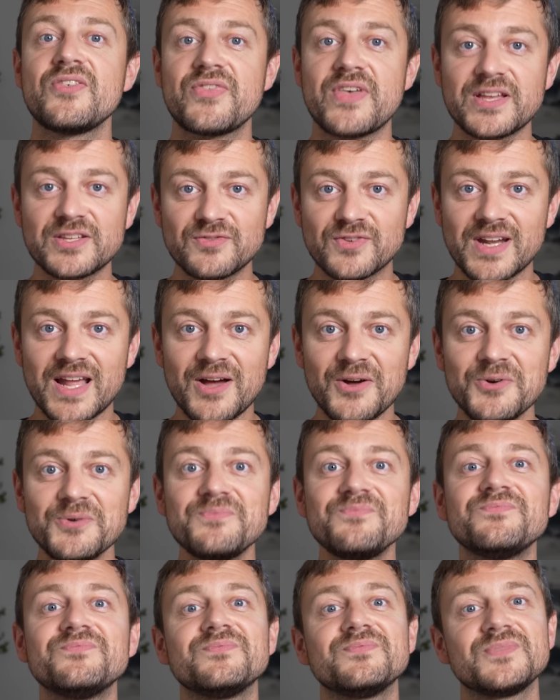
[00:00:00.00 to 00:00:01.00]
Thanks for
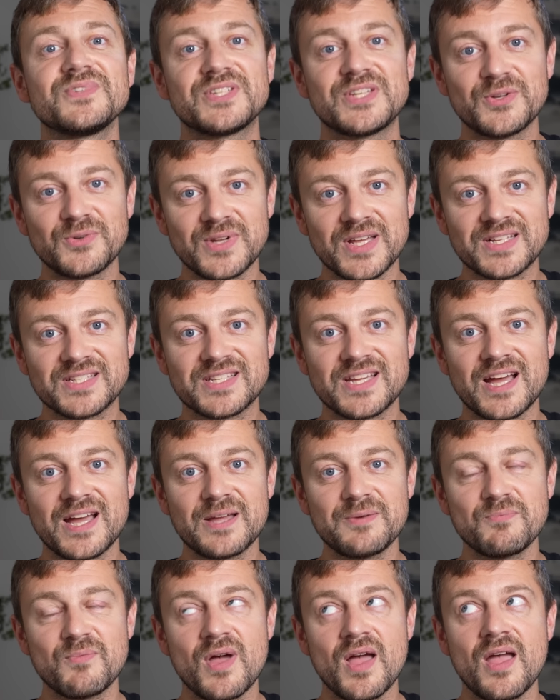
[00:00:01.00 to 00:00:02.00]
now. See you next
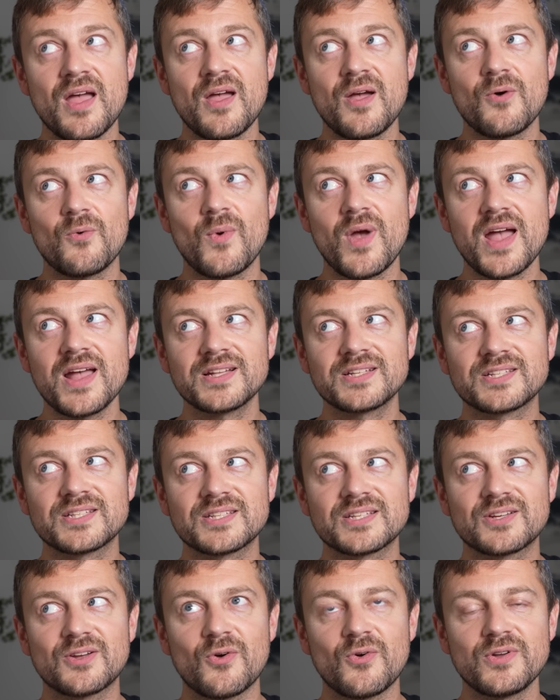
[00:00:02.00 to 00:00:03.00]
time, where
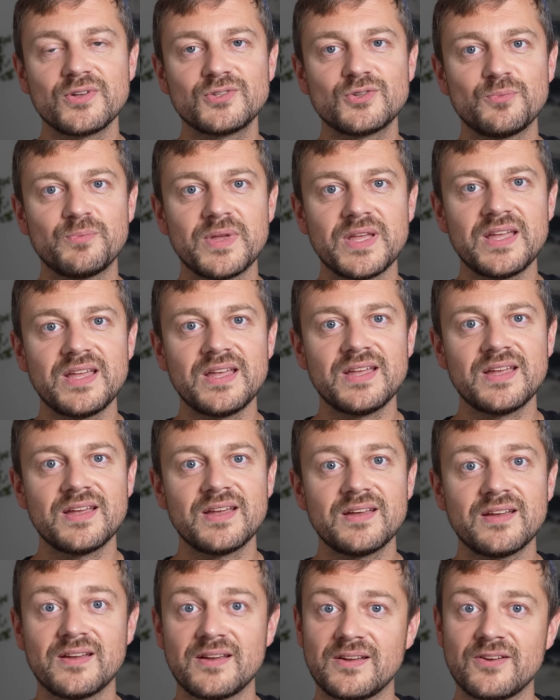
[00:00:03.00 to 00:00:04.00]
it's going to
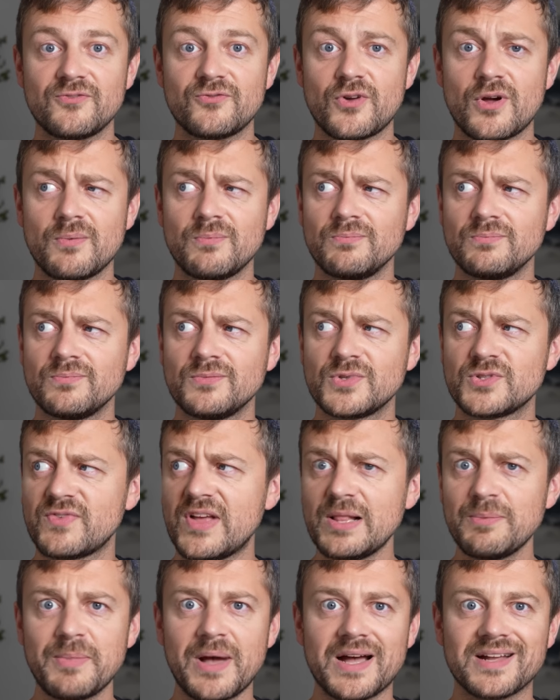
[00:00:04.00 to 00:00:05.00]
be from
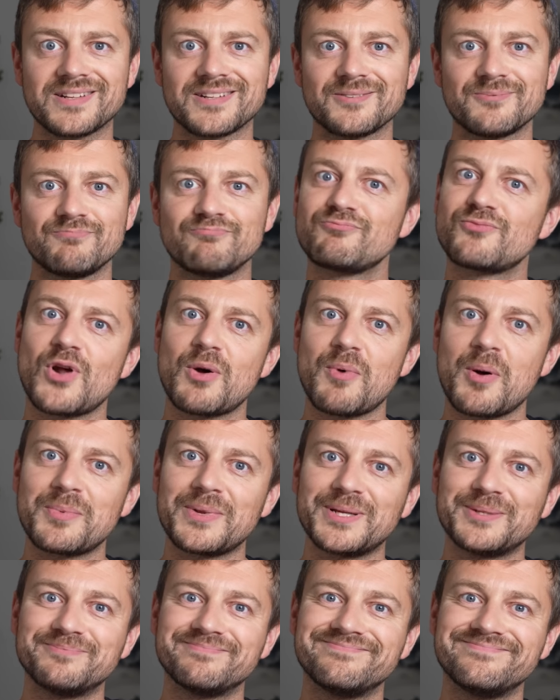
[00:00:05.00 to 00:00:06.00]
Svalbard,
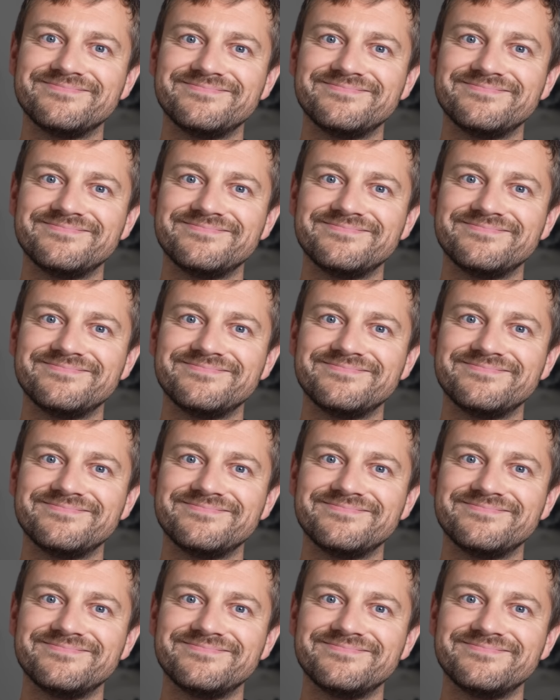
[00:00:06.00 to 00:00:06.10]
probably.